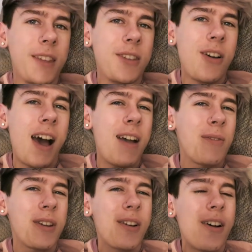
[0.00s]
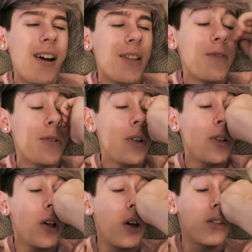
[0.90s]
so I'm going to go. I love you all
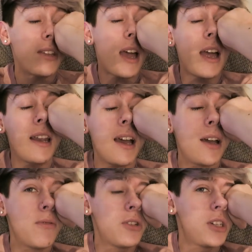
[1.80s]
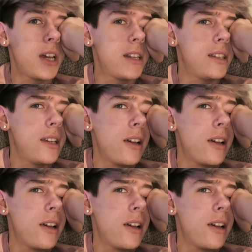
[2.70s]
a lot. And I will chat to